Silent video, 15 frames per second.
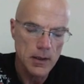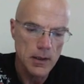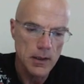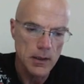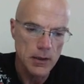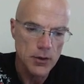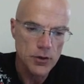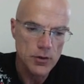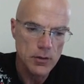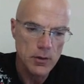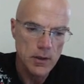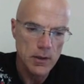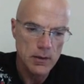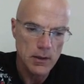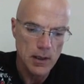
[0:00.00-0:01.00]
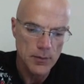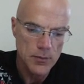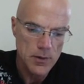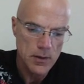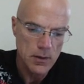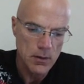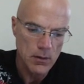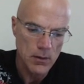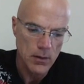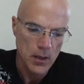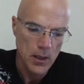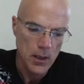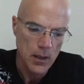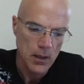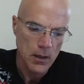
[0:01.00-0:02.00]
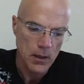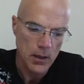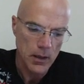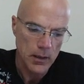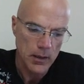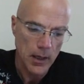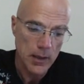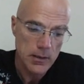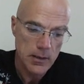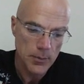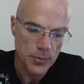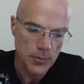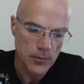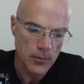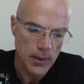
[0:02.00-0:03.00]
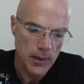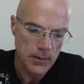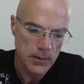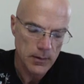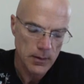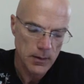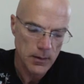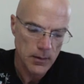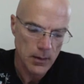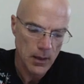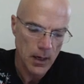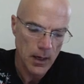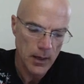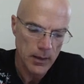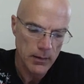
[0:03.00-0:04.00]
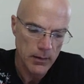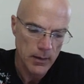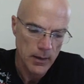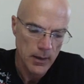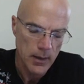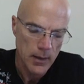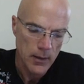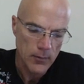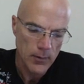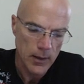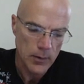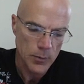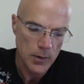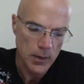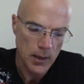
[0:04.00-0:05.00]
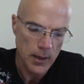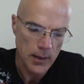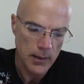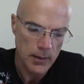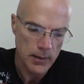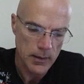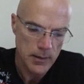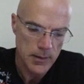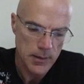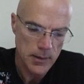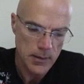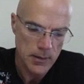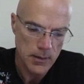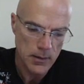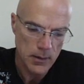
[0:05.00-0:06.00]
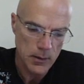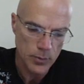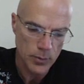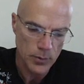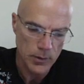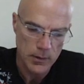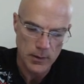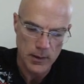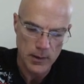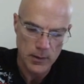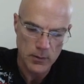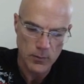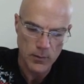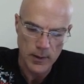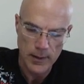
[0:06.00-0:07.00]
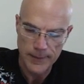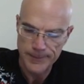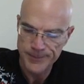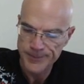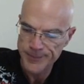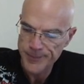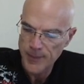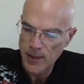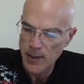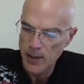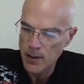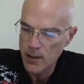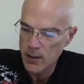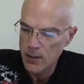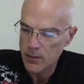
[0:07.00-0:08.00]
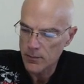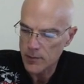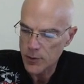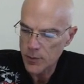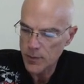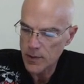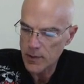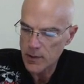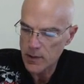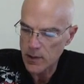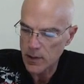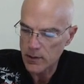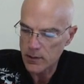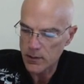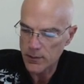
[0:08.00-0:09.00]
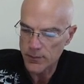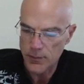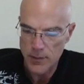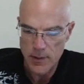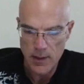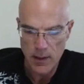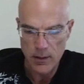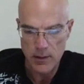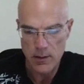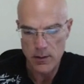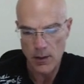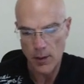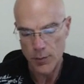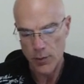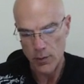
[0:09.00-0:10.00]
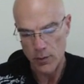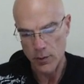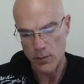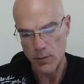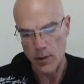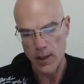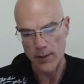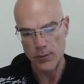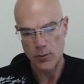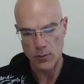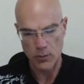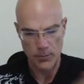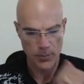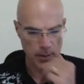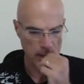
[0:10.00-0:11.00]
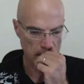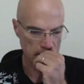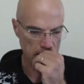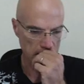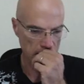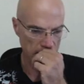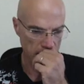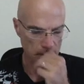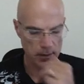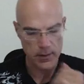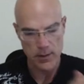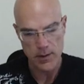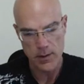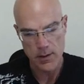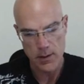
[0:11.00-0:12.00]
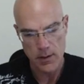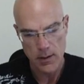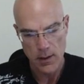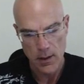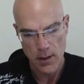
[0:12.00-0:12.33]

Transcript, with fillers: initially at time zero, and ends up quite higher, quite a bit higher at sixty-eight point eight one, which means that if you sell this option, you will have to pay the difference